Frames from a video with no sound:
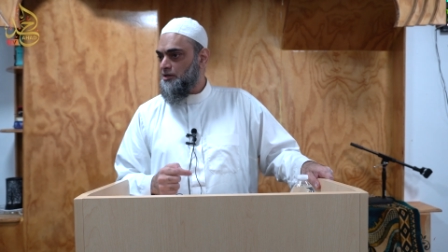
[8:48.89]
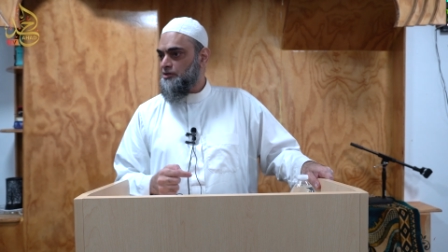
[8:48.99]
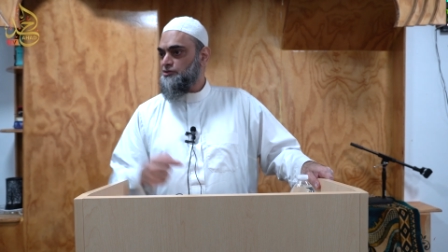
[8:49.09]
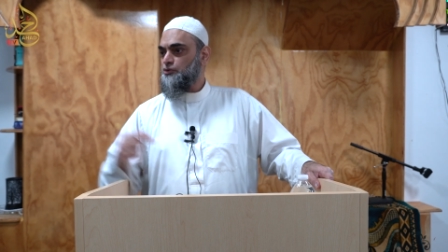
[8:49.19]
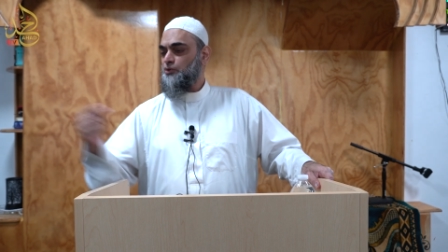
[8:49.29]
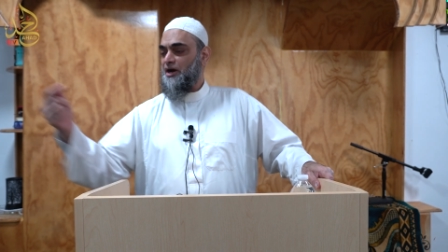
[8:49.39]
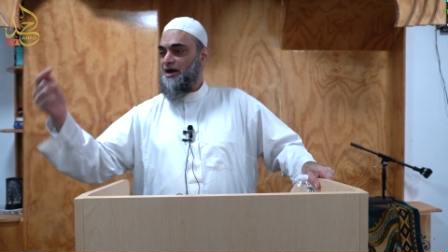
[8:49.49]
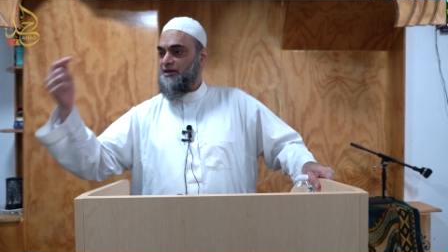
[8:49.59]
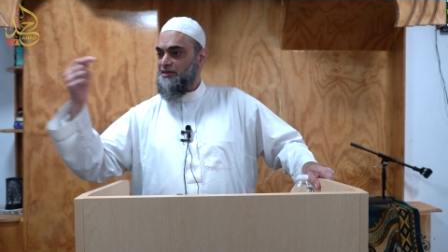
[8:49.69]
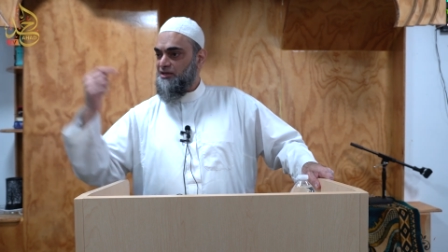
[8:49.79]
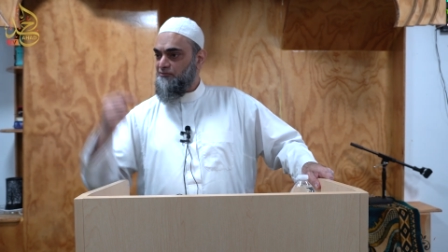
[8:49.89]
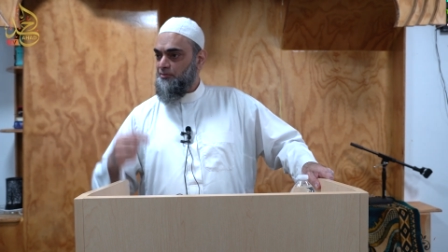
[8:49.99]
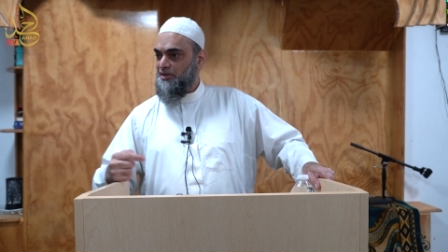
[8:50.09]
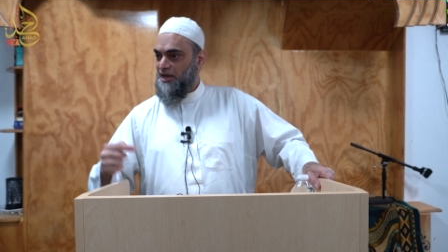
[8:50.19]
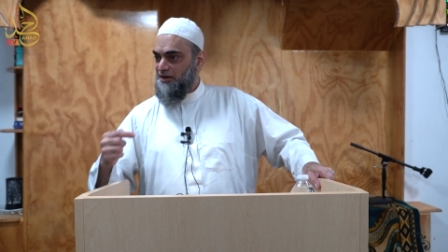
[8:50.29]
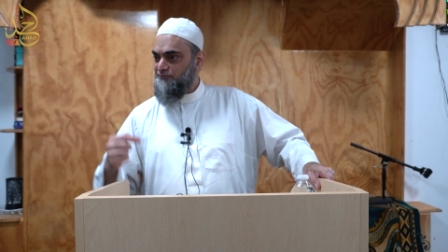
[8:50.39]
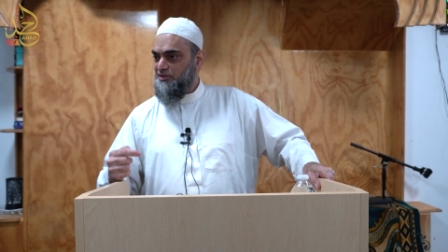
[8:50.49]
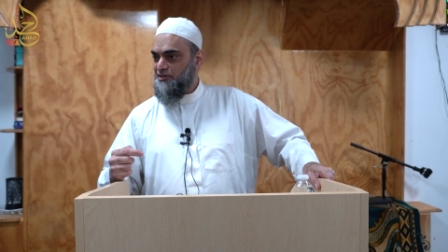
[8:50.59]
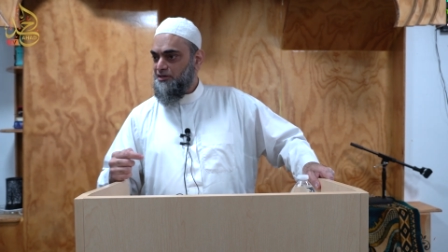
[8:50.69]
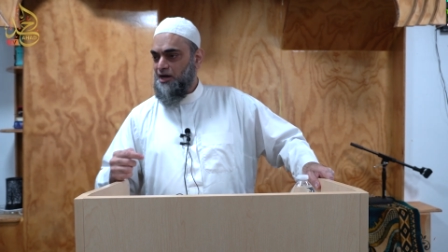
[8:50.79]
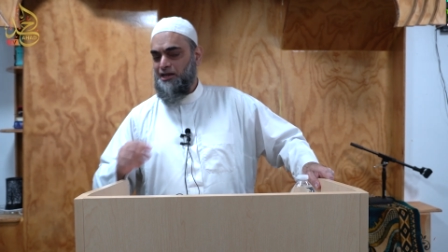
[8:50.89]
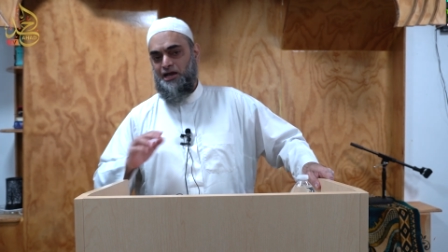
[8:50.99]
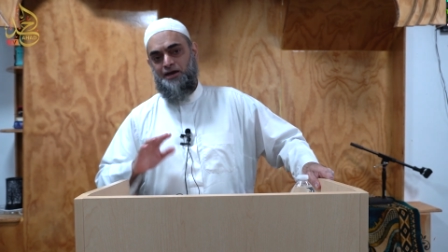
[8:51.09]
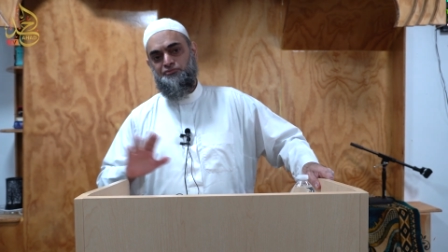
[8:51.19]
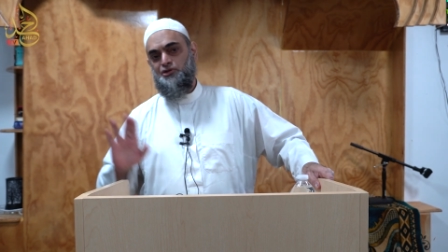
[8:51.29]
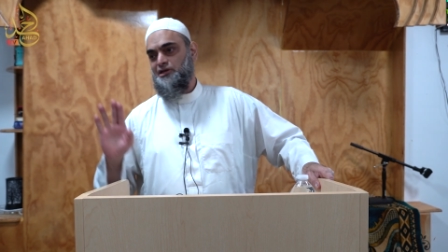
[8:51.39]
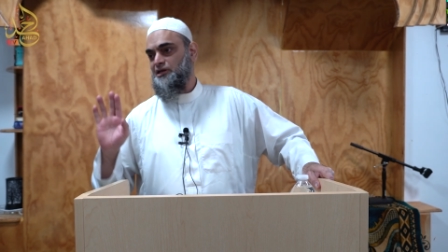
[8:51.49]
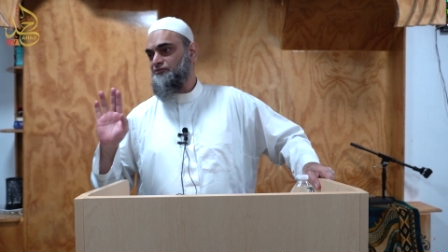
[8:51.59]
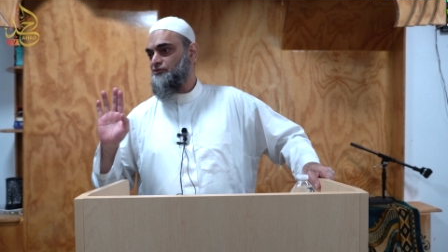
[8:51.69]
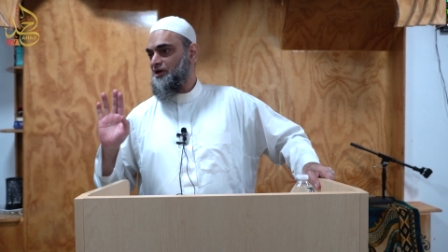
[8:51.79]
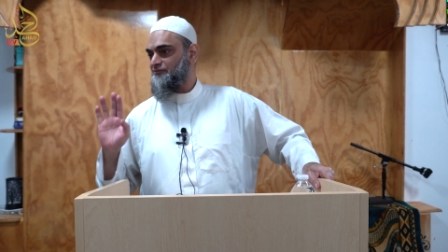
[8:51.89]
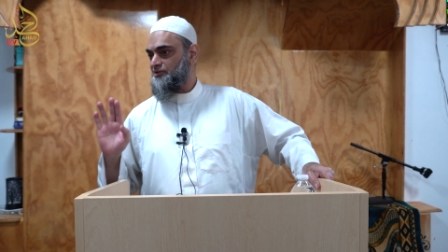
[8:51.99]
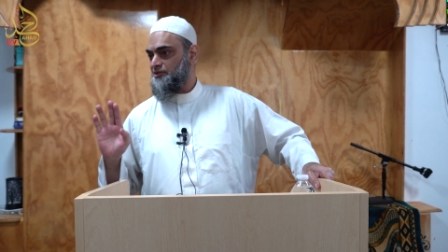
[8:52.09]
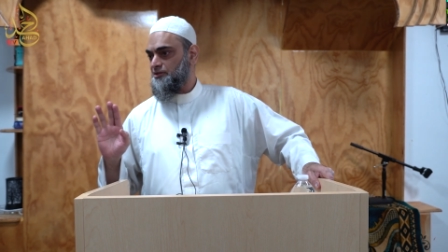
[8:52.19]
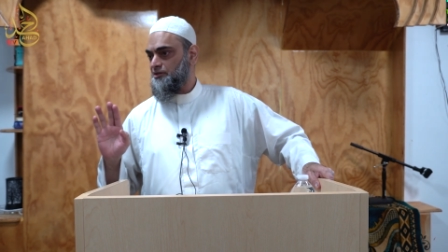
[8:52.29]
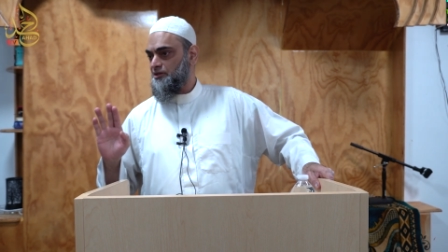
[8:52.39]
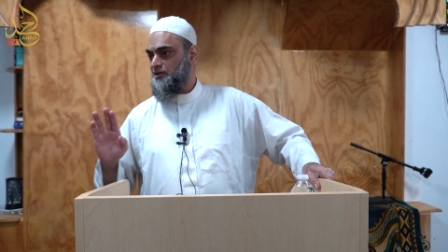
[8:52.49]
You are giving me everything. Alhamdulillah for everything.